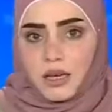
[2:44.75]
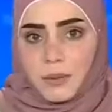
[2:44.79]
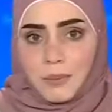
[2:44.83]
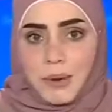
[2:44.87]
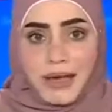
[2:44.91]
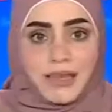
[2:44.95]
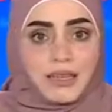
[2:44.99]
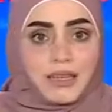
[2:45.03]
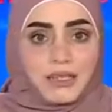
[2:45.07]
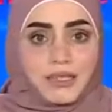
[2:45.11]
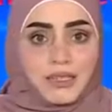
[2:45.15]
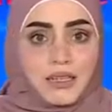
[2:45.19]

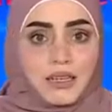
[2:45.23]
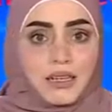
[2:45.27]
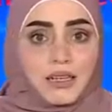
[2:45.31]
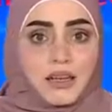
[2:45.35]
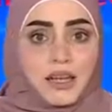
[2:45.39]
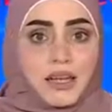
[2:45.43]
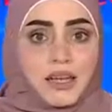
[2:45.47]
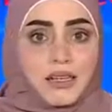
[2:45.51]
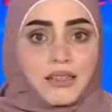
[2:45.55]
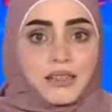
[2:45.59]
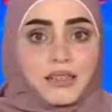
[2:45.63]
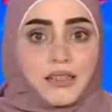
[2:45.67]
Palestinian
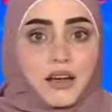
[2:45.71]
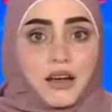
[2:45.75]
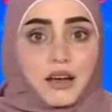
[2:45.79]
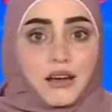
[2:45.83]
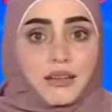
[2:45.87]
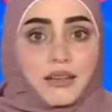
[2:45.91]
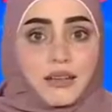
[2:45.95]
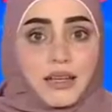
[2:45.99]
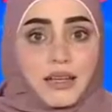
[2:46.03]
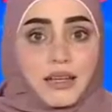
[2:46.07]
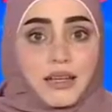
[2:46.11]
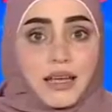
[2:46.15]
kids
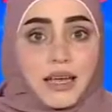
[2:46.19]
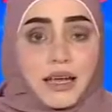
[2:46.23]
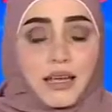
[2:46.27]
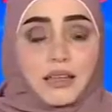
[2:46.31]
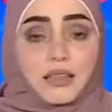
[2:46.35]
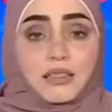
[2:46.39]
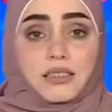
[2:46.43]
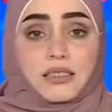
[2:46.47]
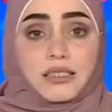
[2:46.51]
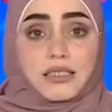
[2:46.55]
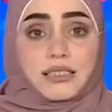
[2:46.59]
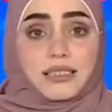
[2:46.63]
are then
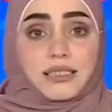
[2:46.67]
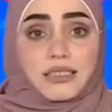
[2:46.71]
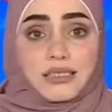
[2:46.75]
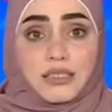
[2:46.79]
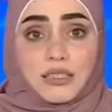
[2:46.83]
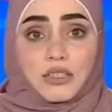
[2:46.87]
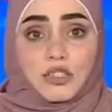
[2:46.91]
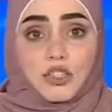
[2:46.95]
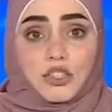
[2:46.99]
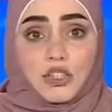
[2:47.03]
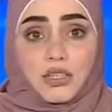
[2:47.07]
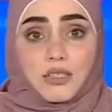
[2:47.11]
held in
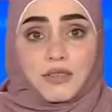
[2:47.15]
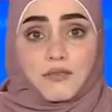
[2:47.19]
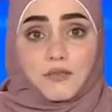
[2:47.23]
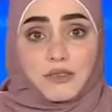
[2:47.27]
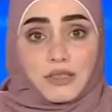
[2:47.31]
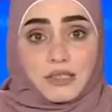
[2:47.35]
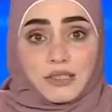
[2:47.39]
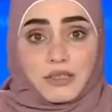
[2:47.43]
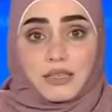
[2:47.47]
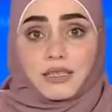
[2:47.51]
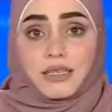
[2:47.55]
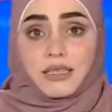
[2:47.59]
detention
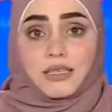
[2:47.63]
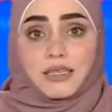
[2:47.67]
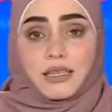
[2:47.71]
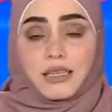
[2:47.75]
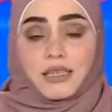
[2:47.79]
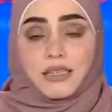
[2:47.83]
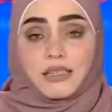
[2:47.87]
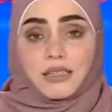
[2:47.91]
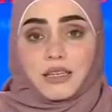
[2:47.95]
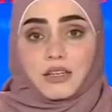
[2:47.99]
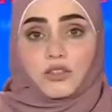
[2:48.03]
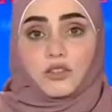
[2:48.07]

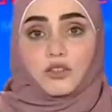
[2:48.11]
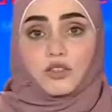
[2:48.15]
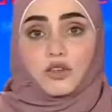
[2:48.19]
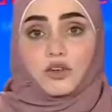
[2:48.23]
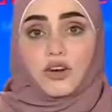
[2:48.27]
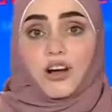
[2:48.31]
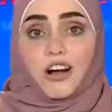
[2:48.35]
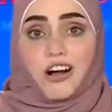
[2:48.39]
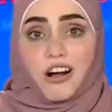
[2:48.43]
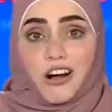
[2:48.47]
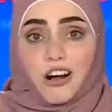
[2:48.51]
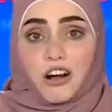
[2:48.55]
facilities
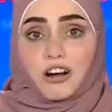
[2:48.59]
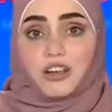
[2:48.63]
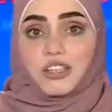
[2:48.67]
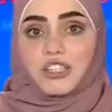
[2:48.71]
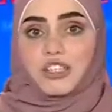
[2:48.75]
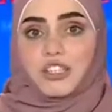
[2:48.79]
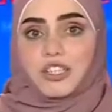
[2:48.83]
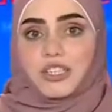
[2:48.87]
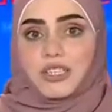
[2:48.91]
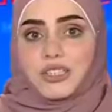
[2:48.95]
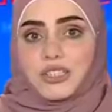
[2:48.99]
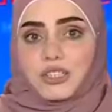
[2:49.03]
under
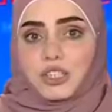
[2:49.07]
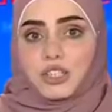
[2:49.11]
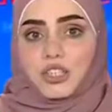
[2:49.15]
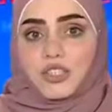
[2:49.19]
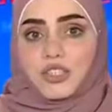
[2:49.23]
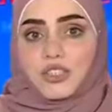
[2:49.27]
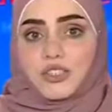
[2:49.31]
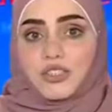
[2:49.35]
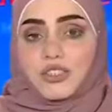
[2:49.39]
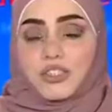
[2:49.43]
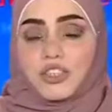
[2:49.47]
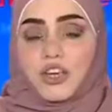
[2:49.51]
harsh
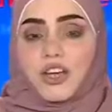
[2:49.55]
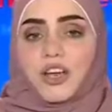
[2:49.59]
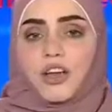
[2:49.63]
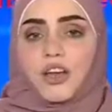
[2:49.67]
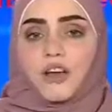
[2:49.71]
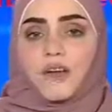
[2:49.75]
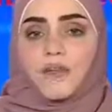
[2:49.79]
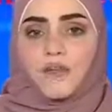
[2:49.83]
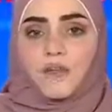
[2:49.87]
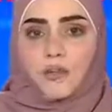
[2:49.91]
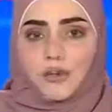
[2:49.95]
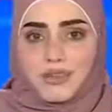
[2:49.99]
conditions
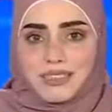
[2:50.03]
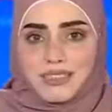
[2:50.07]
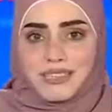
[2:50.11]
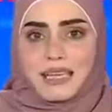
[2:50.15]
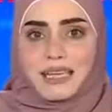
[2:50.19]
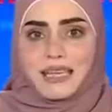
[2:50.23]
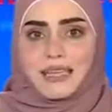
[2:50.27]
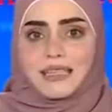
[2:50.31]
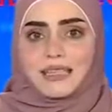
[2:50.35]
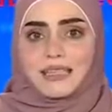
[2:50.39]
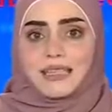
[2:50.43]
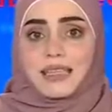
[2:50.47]
for
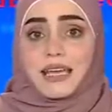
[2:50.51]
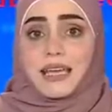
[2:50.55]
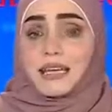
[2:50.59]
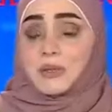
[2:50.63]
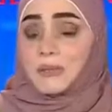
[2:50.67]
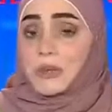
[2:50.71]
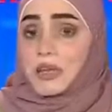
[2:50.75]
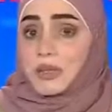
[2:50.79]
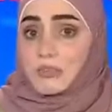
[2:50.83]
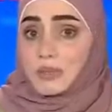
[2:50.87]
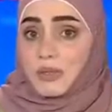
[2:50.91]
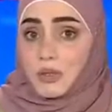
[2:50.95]
days and
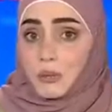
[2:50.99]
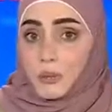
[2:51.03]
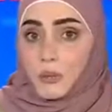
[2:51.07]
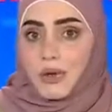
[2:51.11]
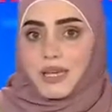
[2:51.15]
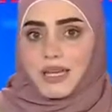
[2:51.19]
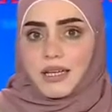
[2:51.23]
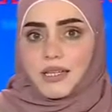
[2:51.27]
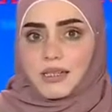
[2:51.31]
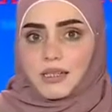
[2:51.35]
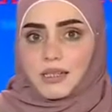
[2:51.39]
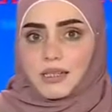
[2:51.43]
maybe
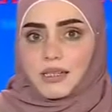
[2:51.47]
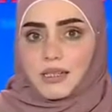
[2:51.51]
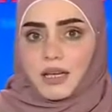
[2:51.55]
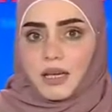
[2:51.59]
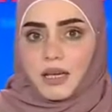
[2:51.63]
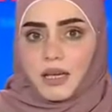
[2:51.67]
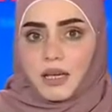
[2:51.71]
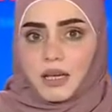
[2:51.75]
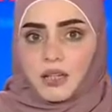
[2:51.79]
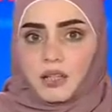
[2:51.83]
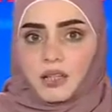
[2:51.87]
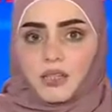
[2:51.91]
weeks.
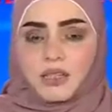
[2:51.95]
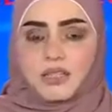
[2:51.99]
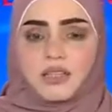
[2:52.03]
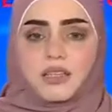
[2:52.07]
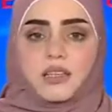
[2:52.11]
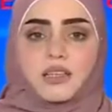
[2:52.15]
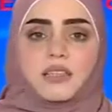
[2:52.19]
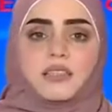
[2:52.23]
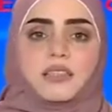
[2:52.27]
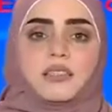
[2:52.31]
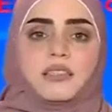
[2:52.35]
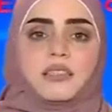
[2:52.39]
To
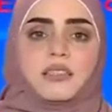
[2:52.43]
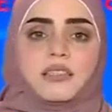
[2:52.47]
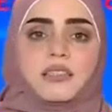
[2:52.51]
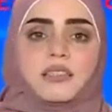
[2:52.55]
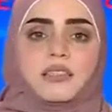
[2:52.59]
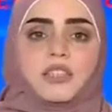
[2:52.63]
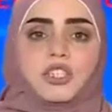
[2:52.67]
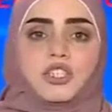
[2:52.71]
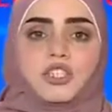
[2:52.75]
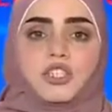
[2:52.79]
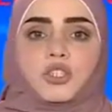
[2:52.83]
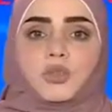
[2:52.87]
discuss
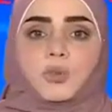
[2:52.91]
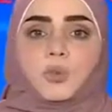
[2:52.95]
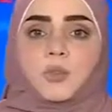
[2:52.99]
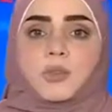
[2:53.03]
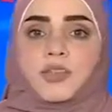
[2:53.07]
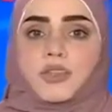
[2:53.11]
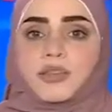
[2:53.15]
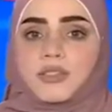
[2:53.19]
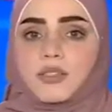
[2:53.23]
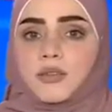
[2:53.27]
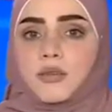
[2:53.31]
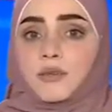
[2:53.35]
this issue
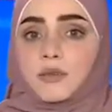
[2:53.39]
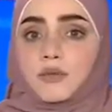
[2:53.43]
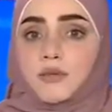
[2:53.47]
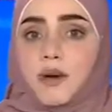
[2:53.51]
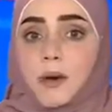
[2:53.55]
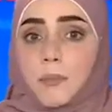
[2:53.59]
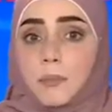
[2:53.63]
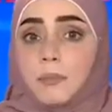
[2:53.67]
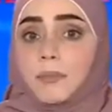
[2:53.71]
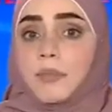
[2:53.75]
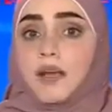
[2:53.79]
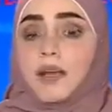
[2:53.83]
with us
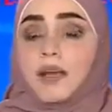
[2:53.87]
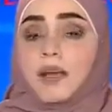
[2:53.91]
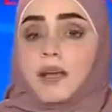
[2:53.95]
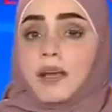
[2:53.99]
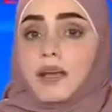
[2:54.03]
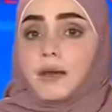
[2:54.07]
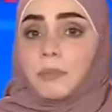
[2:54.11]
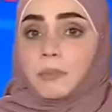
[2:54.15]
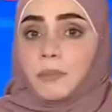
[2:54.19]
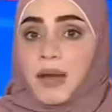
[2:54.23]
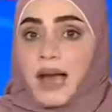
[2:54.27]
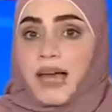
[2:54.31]
from
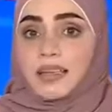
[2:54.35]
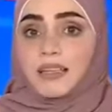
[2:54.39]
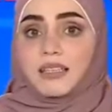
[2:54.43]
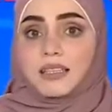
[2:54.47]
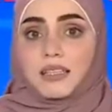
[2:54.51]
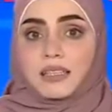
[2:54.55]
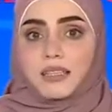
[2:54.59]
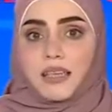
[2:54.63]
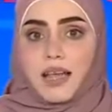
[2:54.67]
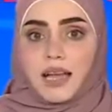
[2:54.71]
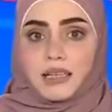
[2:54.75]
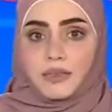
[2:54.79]
uh,
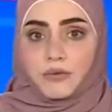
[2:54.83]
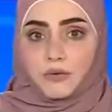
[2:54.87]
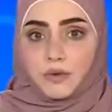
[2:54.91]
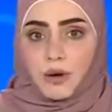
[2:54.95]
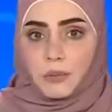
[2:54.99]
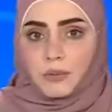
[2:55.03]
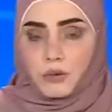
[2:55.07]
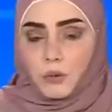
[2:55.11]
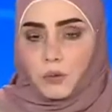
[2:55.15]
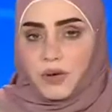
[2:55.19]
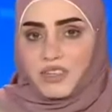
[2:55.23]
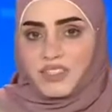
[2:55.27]
Palestine,
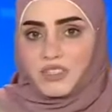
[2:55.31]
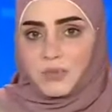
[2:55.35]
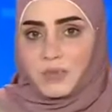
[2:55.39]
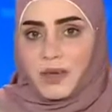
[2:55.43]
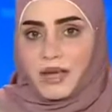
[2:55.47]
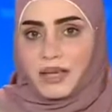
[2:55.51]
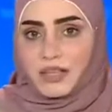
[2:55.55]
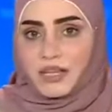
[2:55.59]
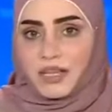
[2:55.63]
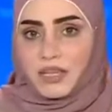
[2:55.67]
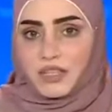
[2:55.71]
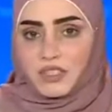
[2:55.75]
from the West
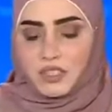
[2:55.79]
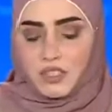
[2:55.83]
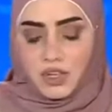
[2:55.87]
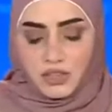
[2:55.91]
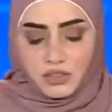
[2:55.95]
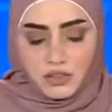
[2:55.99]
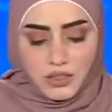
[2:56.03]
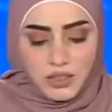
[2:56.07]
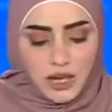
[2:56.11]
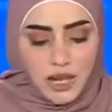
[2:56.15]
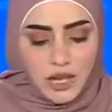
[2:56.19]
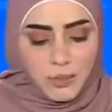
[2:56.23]
Bank, is
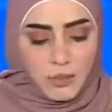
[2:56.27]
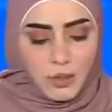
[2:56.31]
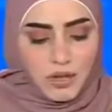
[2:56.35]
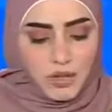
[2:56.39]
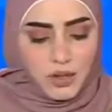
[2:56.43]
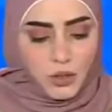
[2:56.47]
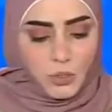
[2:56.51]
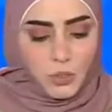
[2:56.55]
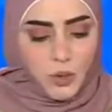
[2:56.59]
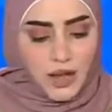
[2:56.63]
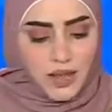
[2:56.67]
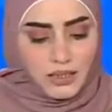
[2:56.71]
Dr.
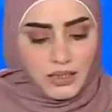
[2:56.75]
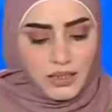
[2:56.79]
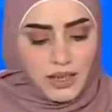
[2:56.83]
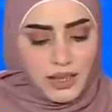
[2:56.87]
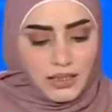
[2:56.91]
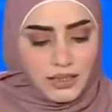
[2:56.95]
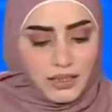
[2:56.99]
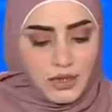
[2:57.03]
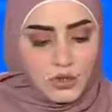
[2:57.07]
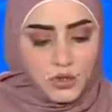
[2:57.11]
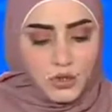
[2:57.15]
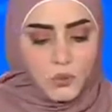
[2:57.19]
Amal
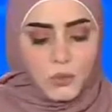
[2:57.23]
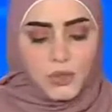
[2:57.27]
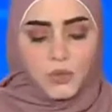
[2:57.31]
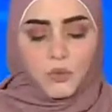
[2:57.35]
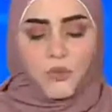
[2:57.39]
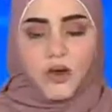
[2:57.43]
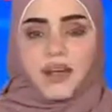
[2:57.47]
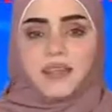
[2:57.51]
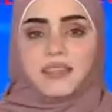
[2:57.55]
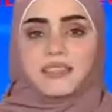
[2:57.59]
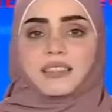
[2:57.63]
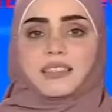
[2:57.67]
Wahdan, human
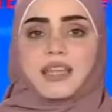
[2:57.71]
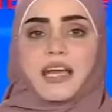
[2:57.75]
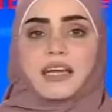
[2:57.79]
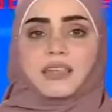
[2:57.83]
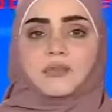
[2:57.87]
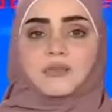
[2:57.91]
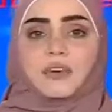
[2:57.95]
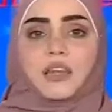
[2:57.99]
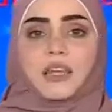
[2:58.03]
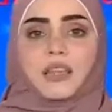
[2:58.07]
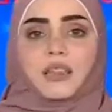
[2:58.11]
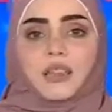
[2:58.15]
rights
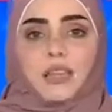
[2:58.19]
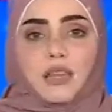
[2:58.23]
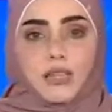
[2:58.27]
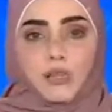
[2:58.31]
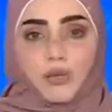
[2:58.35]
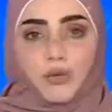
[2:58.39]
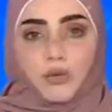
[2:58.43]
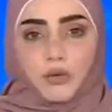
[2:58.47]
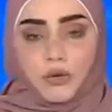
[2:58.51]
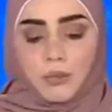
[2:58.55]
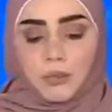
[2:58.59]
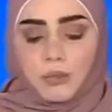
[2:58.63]
advocate.
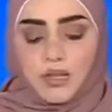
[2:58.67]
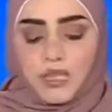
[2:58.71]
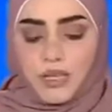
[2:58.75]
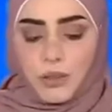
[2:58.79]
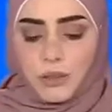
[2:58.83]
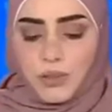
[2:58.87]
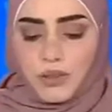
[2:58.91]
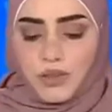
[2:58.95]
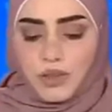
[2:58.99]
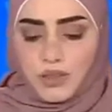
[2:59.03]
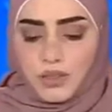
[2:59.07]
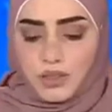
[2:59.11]
Thank you for being
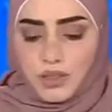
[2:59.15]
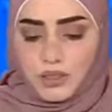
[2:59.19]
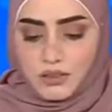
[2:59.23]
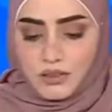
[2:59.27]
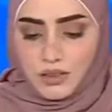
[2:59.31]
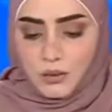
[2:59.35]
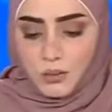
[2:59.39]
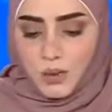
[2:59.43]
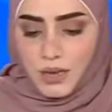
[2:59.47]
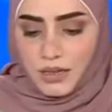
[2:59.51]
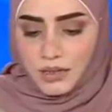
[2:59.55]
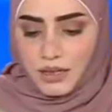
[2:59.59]
with us,
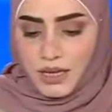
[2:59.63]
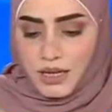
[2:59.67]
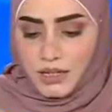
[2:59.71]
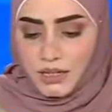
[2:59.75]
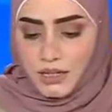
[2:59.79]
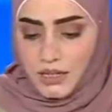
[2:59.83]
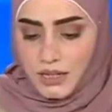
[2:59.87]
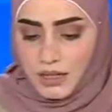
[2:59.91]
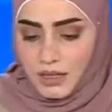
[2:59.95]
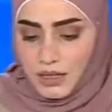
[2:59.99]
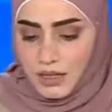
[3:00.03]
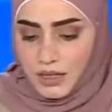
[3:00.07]
Dr. Wahdan.